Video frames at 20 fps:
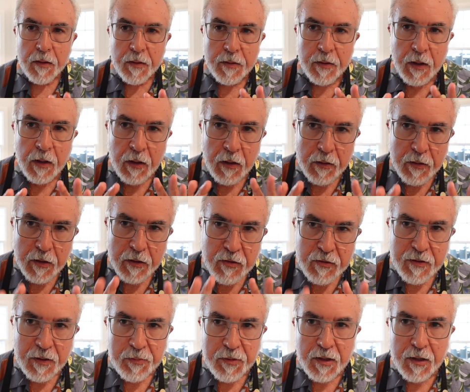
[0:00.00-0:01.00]
Now, there's
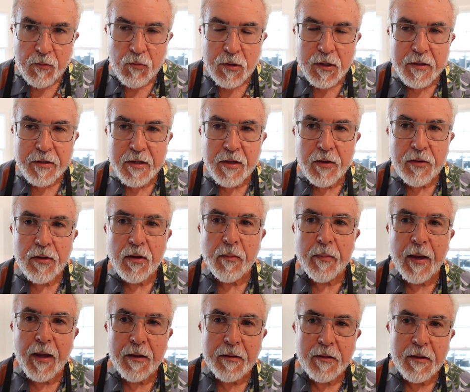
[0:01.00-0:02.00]
something I want to tell you
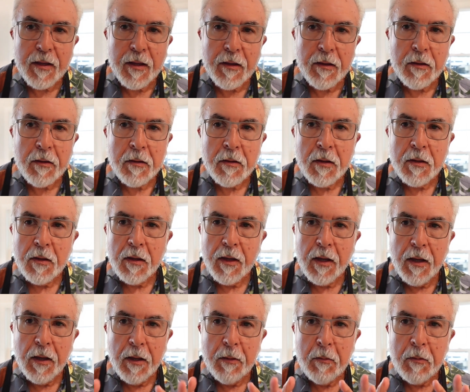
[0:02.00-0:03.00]
about
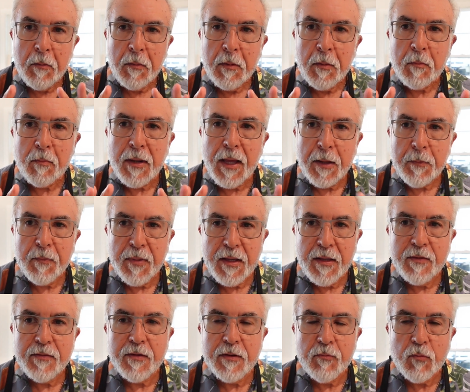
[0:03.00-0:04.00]
black
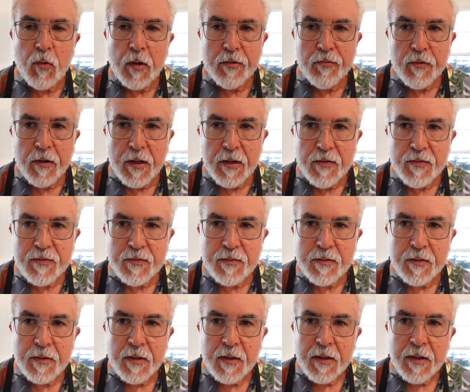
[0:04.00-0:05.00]
beans and white
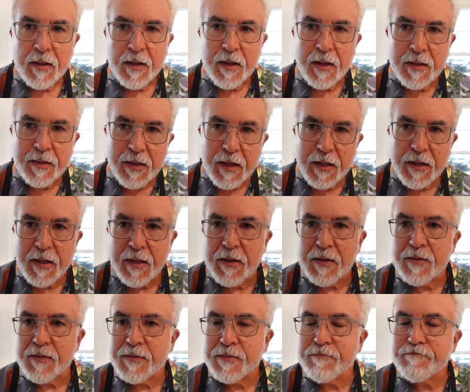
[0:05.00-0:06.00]
rice, and that
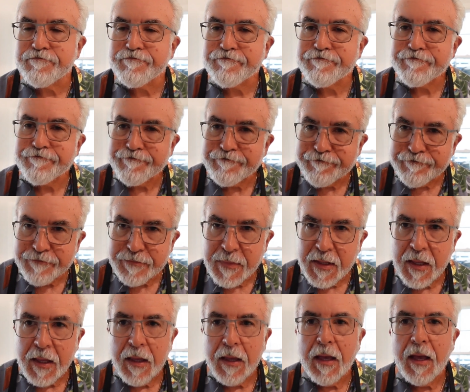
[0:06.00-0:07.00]
is
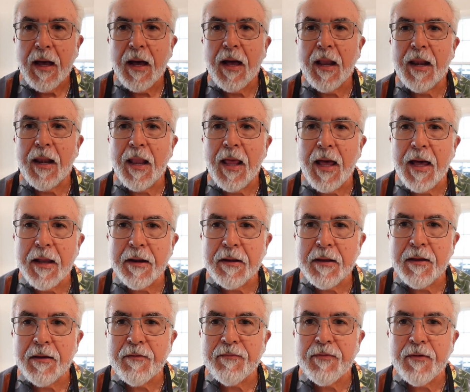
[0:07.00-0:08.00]
a
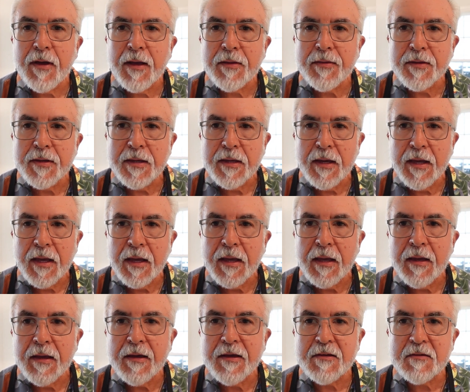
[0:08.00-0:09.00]
lot of
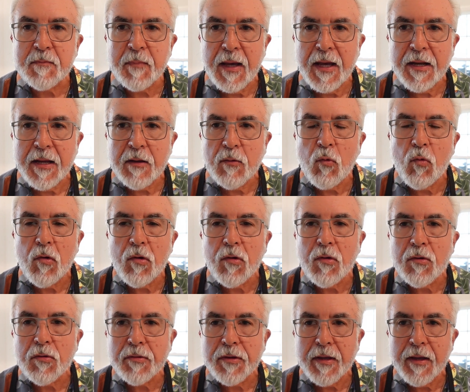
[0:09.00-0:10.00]
the Hispanic
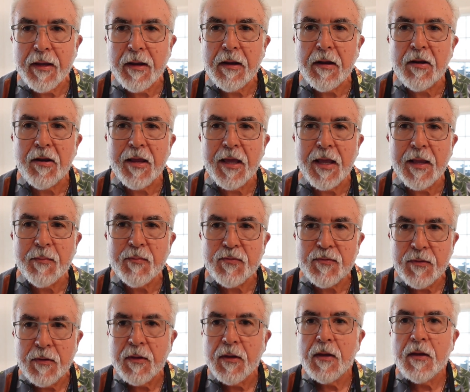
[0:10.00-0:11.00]
world claims